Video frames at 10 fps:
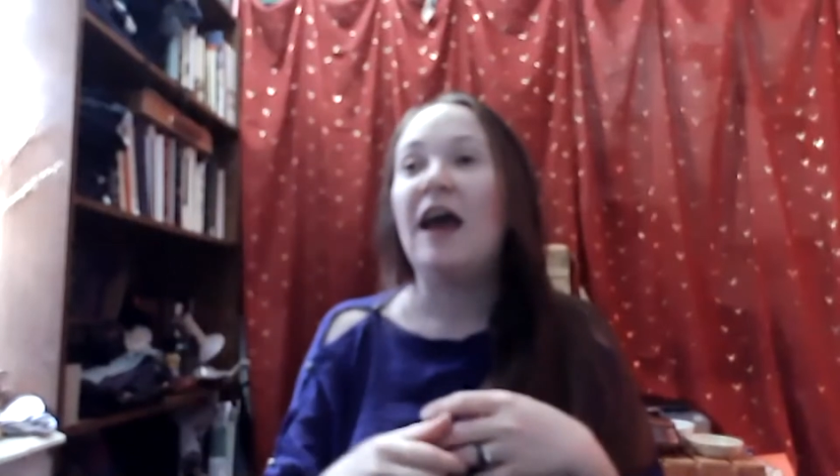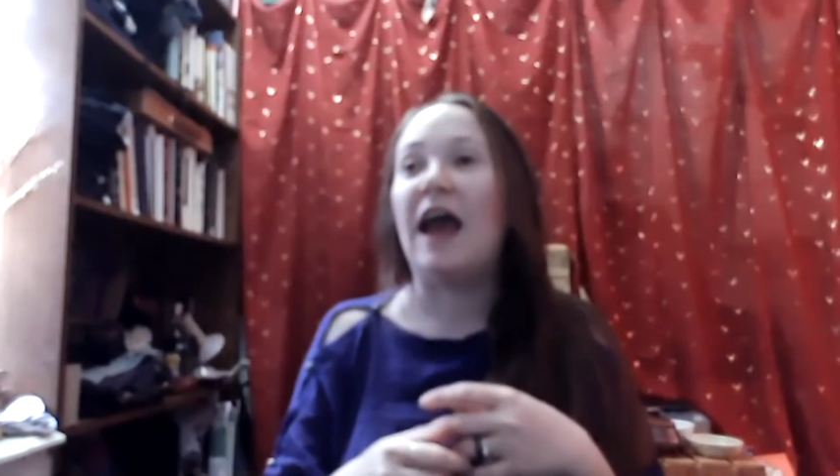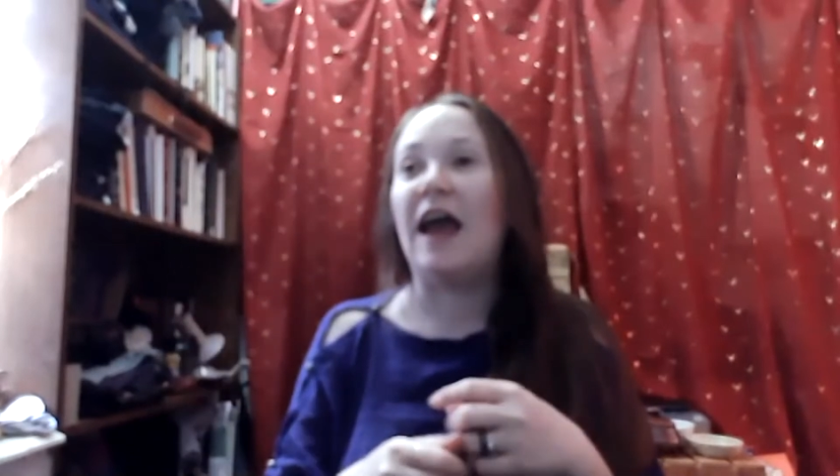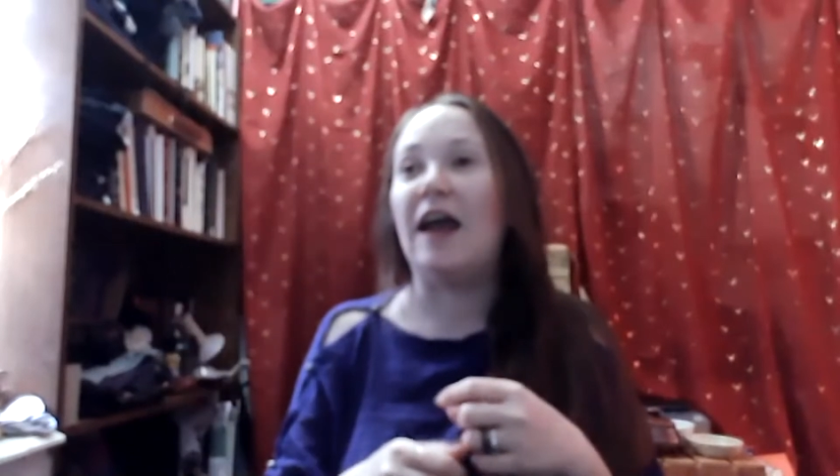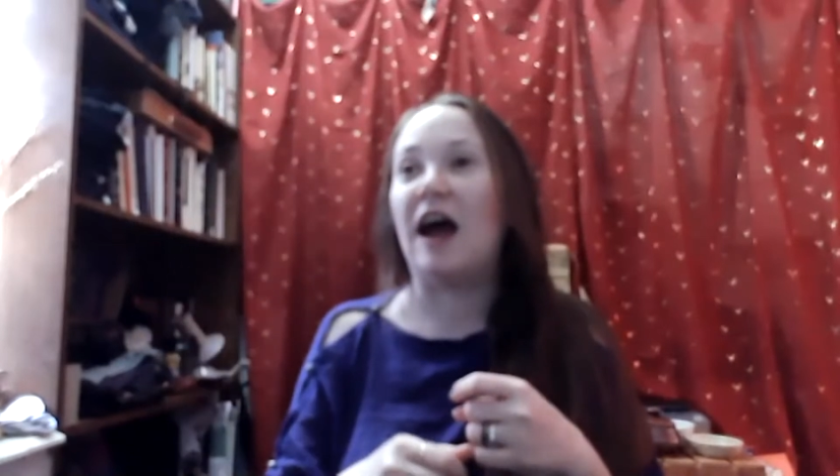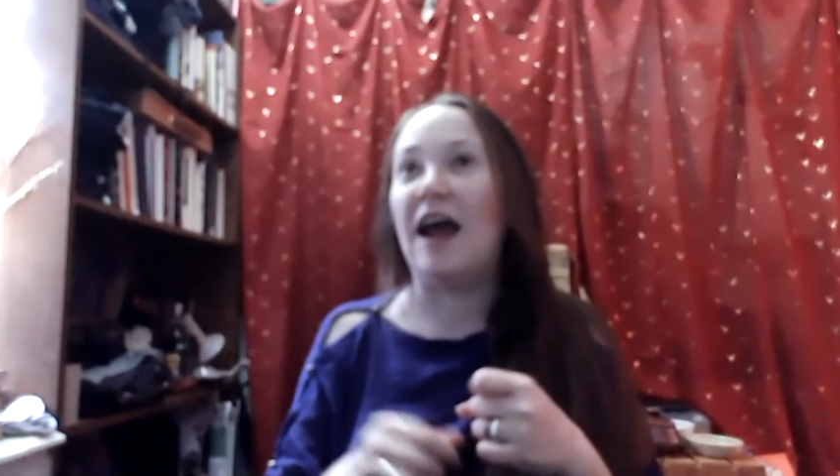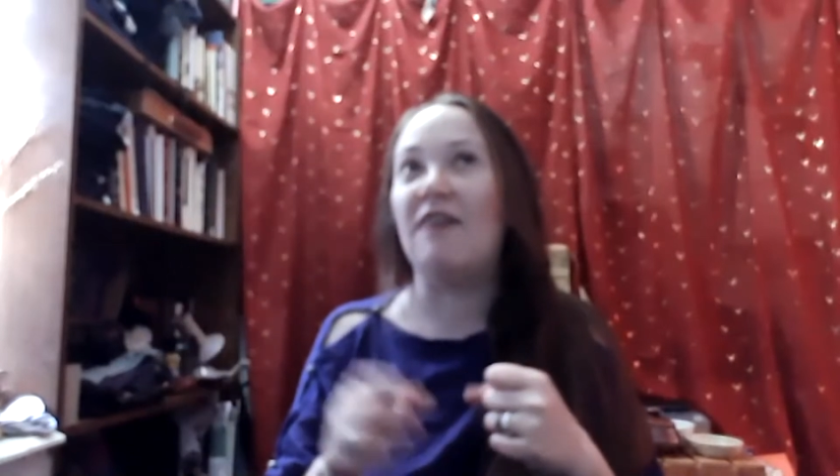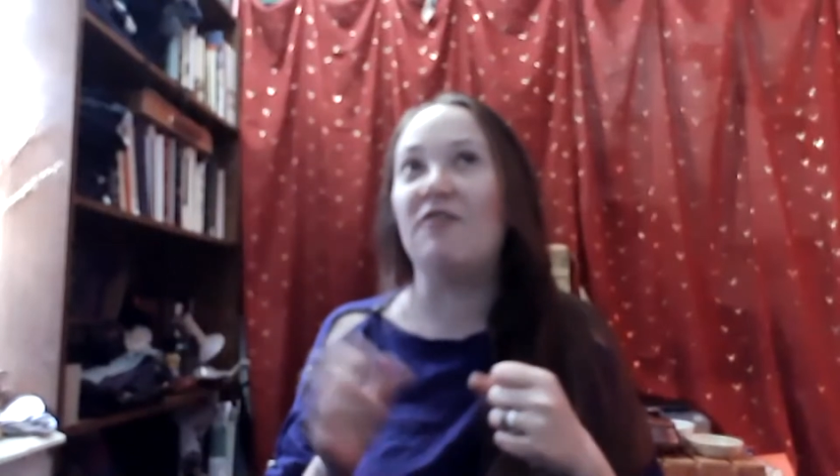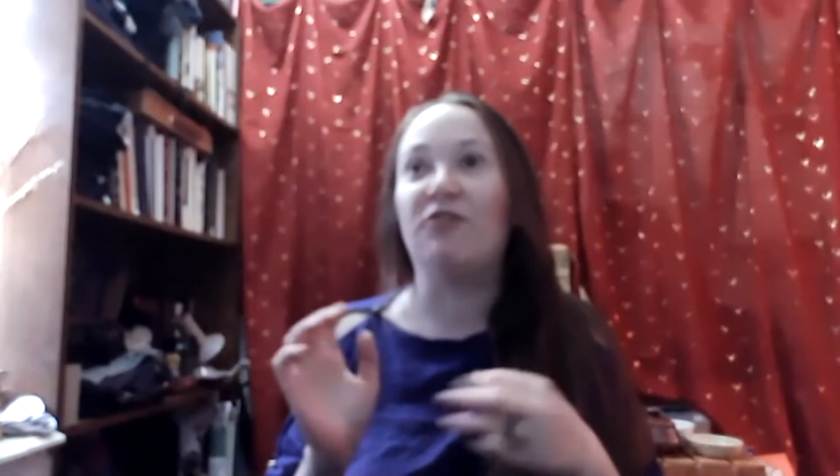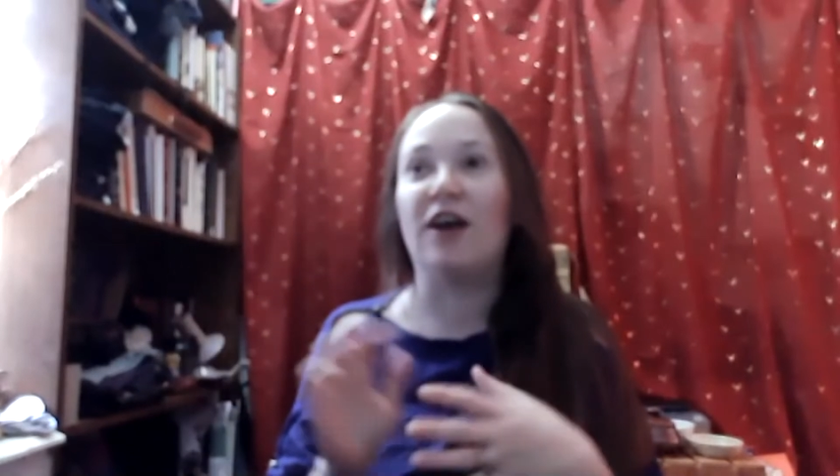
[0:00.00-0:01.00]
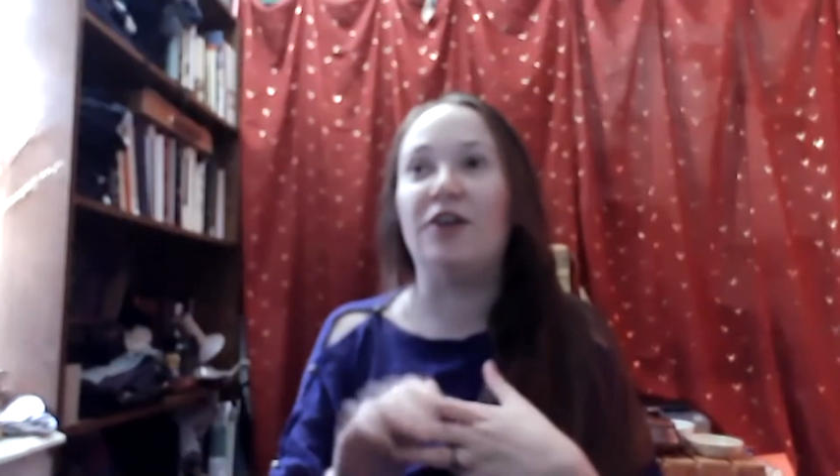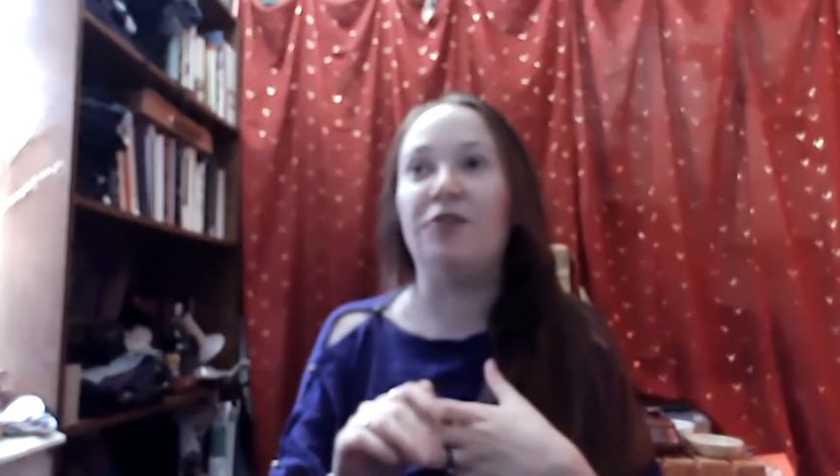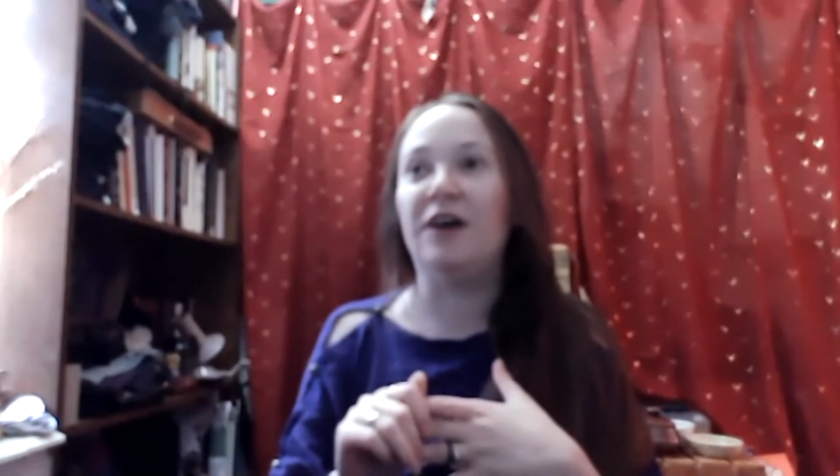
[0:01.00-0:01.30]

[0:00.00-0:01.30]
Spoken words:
And I have a friend who